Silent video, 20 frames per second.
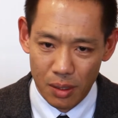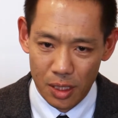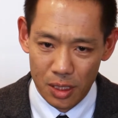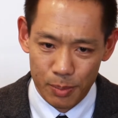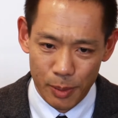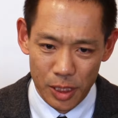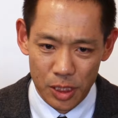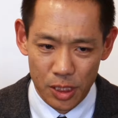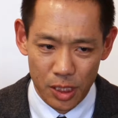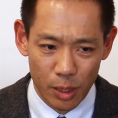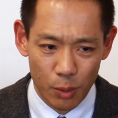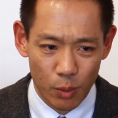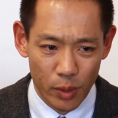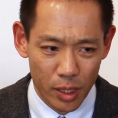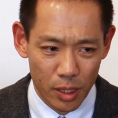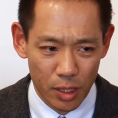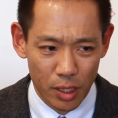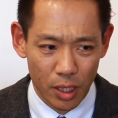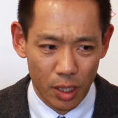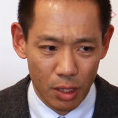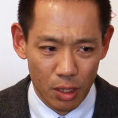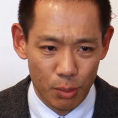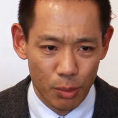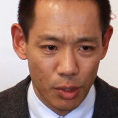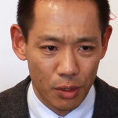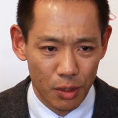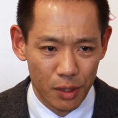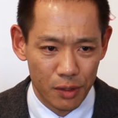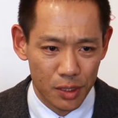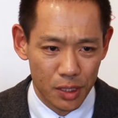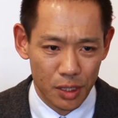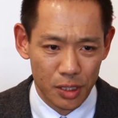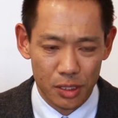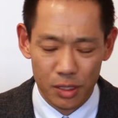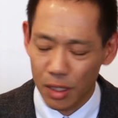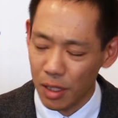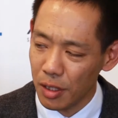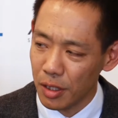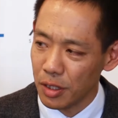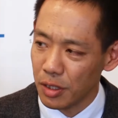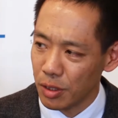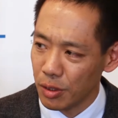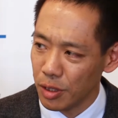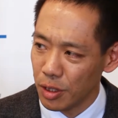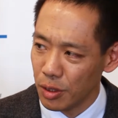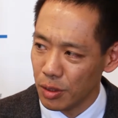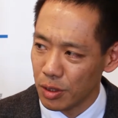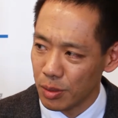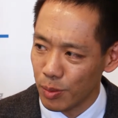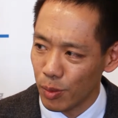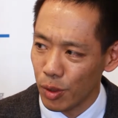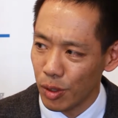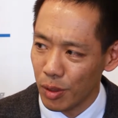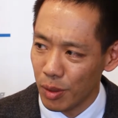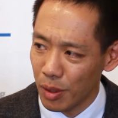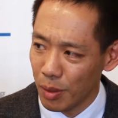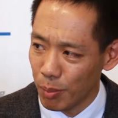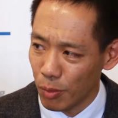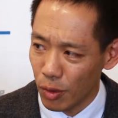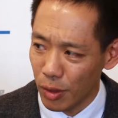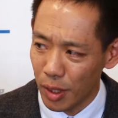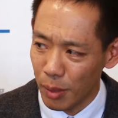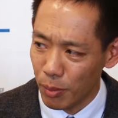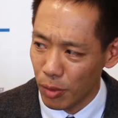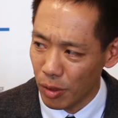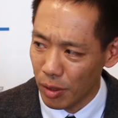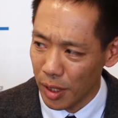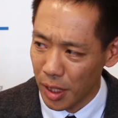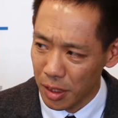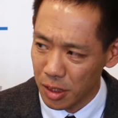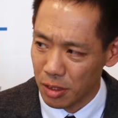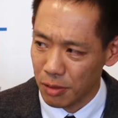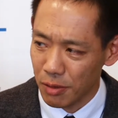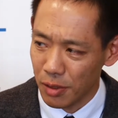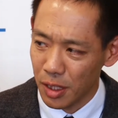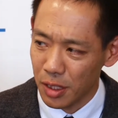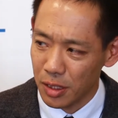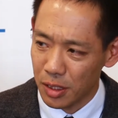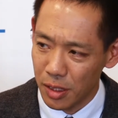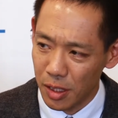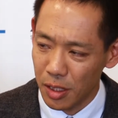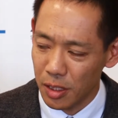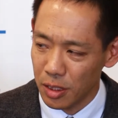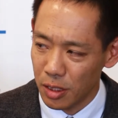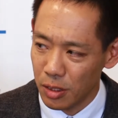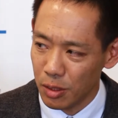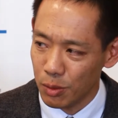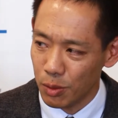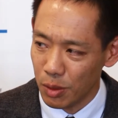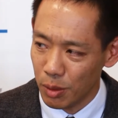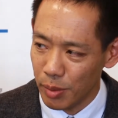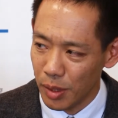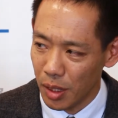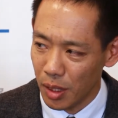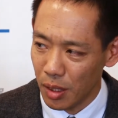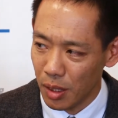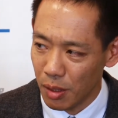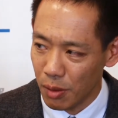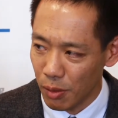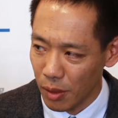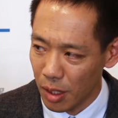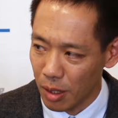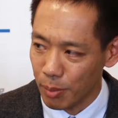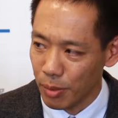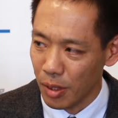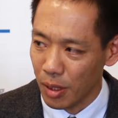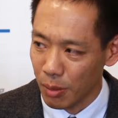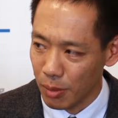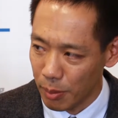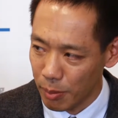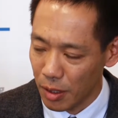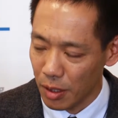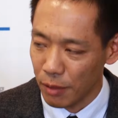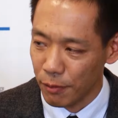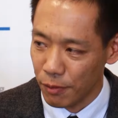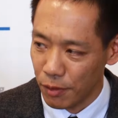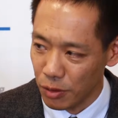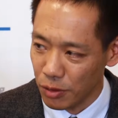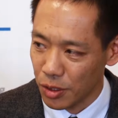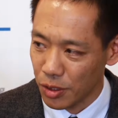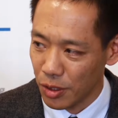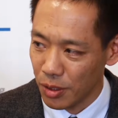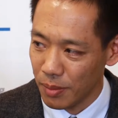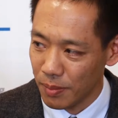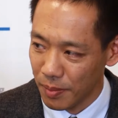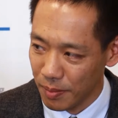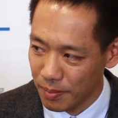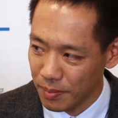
especially when the automotives are starting to use more and more X-rays, these two will be quite a problem in the future.